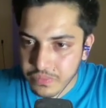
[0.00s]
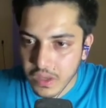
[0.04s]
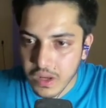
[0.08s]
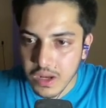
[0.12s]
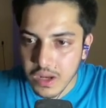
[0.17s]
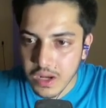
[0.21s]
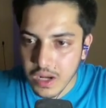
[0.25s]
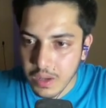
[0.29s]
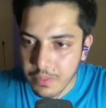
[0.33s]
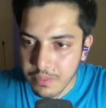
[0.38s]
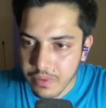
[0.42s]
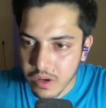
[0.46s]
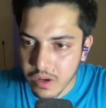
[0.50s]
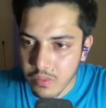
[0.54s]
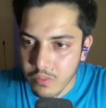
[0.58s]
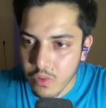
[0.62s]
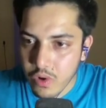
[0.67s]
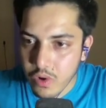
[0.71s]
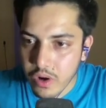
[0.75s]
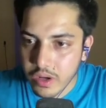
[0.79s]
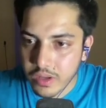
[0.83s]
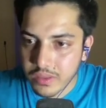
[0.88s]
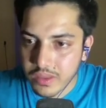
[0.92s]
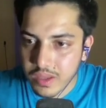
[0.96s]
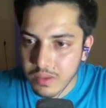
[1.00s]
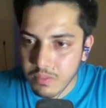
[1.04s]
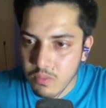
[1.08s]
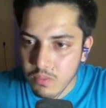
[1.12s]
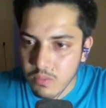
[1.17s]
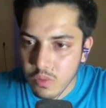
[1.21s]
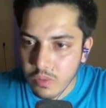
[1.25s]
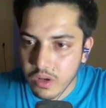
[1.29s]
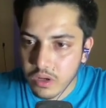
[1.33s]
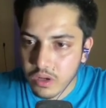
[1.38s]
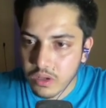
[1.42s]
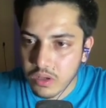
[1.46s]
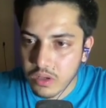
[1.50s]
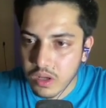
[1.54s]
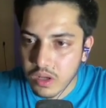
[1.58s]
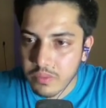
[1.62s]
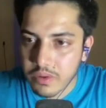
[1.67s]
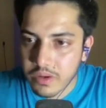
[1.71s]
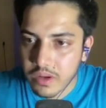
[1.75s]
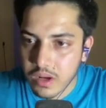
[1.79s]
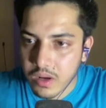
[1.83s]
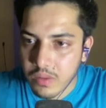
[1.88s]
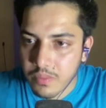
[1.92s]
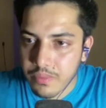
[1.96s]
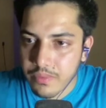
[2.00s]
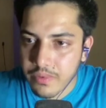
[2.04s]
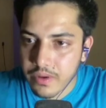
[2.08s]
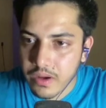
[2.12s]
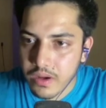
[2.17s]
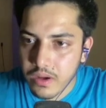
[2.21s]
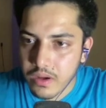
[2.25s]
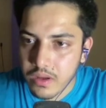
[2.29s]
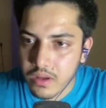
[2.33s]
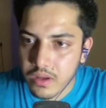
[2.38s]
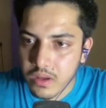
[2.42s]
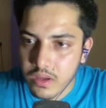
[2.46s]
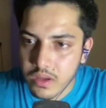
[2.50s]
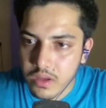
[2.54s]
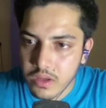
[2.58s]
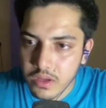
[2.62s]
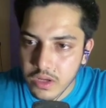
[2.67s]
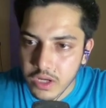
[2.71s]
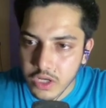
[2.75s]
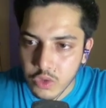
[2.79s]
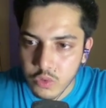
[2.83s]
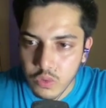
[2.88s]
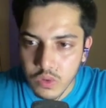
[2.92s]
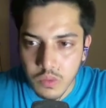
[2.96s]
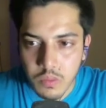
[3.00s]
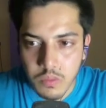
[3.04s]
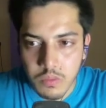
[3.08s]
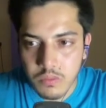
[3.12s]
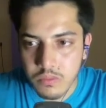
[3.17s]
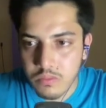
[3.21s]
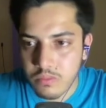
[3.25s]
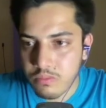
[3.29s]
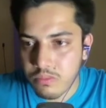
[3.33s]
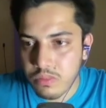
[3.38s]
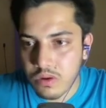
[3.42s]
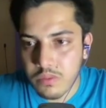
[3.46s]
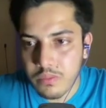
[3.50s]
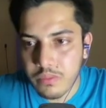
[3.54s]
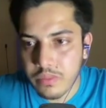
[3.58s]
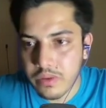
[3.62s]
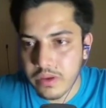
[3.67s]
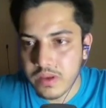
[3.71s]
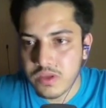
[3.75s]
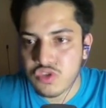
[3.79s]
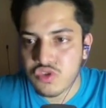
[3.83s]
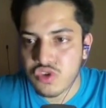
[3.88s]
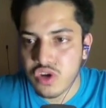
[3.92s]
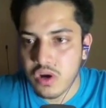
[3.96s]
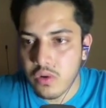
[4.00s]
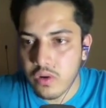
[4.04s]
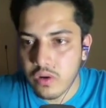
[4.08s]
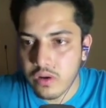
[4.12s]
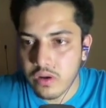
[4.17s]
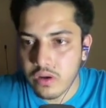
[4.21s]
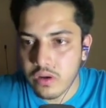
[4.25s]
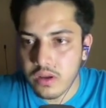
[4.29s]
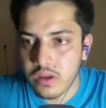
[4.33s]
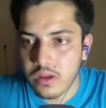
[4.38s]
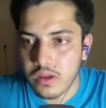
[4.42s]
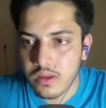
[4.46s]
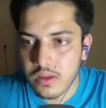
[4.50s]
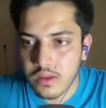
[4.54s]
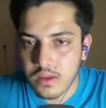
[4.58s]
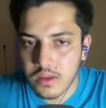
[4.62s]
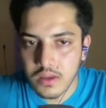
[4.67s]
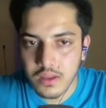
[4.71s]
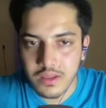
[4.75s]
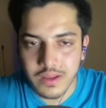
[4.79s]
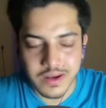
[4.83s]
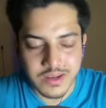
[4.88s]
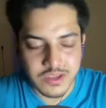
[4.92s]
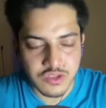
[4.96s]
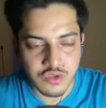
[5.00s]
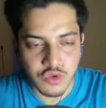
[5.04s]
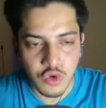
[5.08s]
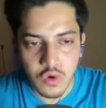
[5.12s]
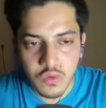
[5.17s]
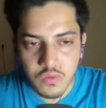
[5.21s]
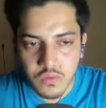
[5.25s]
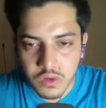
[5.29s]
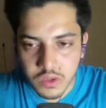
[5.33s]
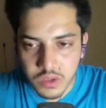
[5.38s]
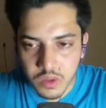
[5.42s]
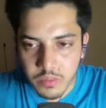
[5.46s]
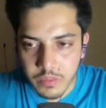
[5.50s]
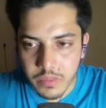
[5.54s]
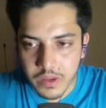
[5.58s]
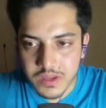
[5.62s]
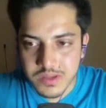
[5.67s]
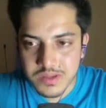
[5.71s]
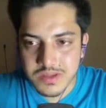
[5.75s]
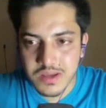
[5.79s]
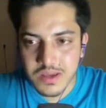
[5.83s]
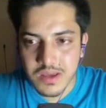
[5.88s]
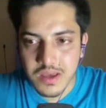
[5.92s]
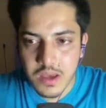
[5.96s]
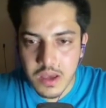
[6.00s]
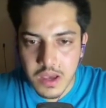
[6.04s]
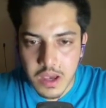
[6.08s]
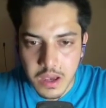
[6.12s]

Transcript: And after a point, the moment it will come in uptrend, it will pump extraordinary. Let's hope for the best.